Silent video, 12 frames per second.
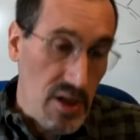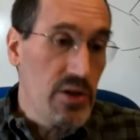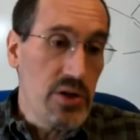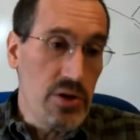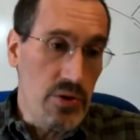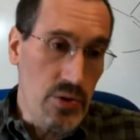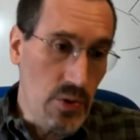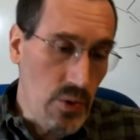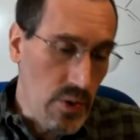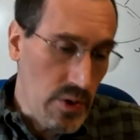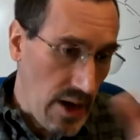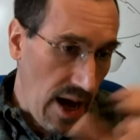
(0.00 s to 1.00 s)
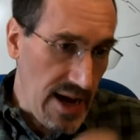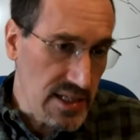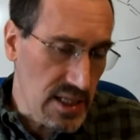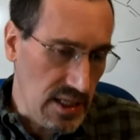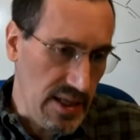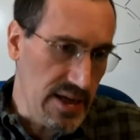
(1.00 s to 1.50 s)
you
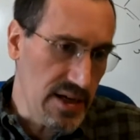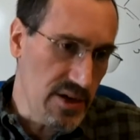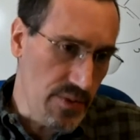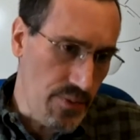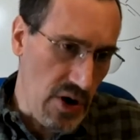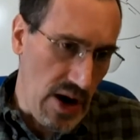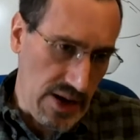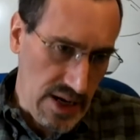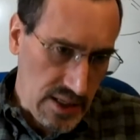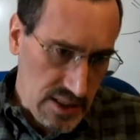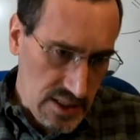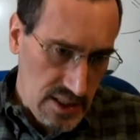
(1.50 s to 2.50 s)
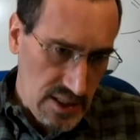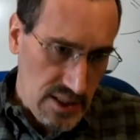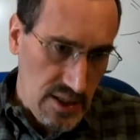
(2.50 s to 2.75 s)
isolate your product,